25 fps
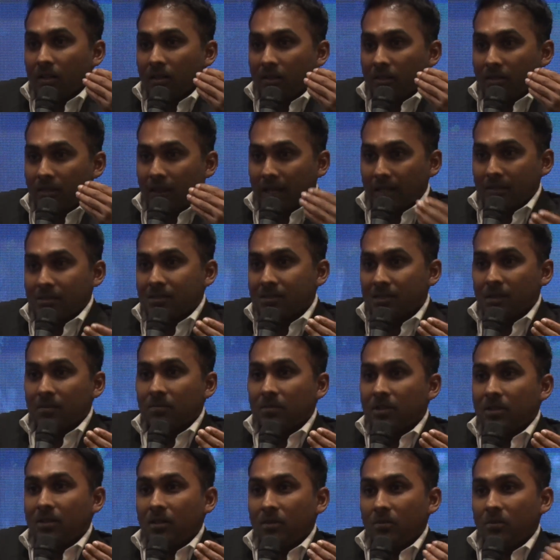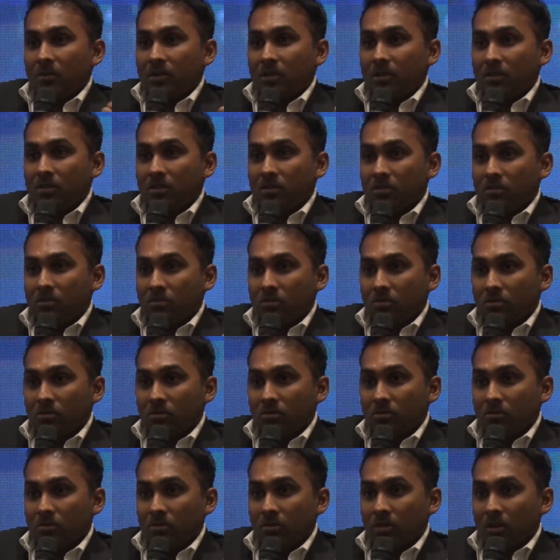That's something that we need
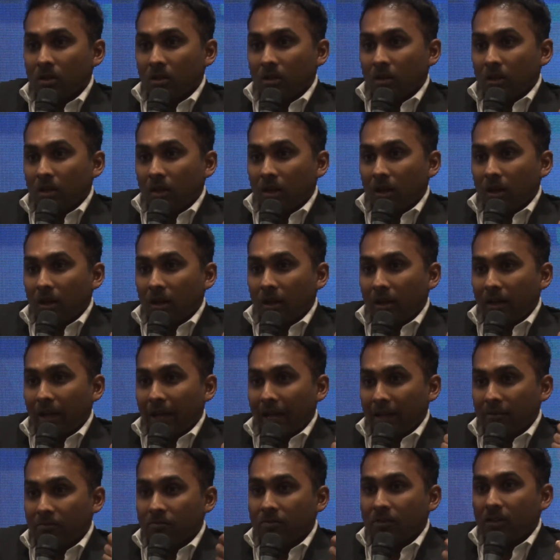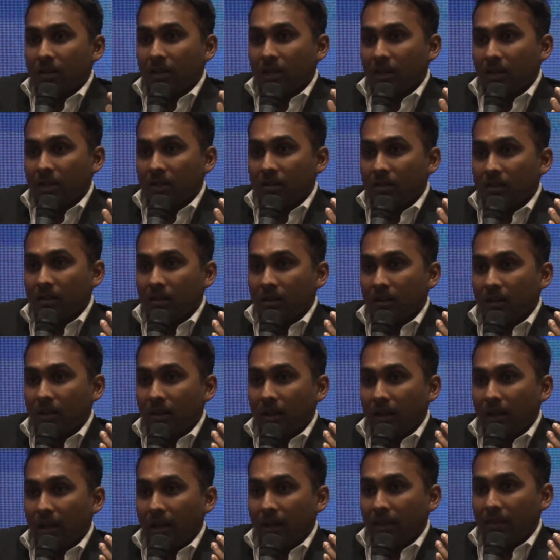to advocate,
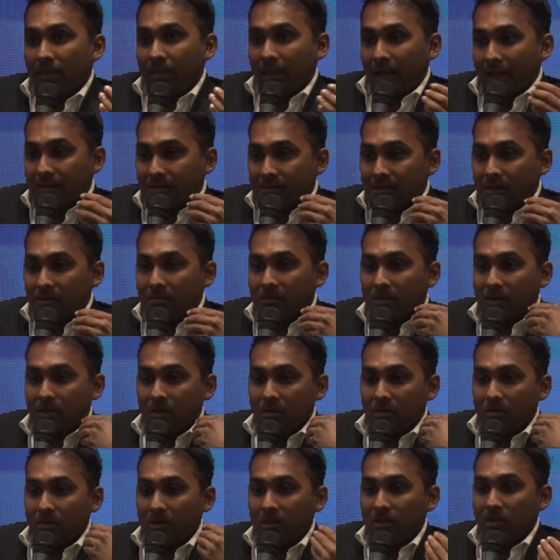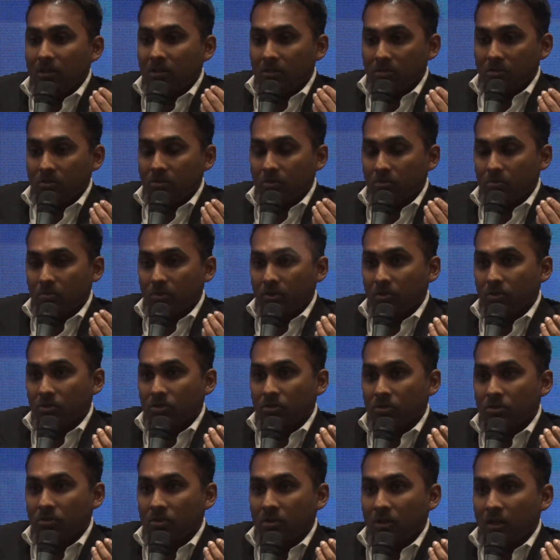and that's something that we need to
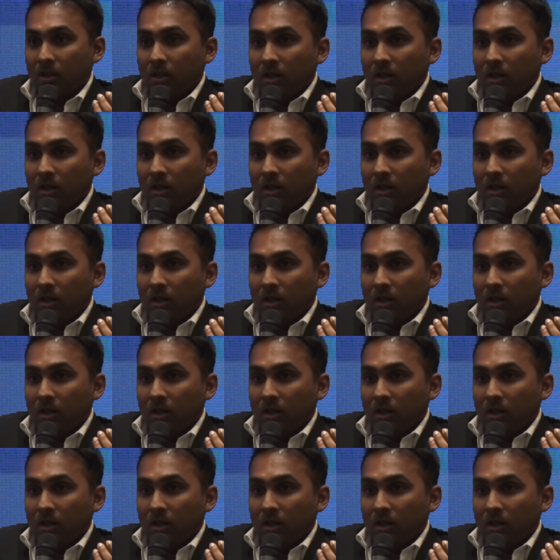push.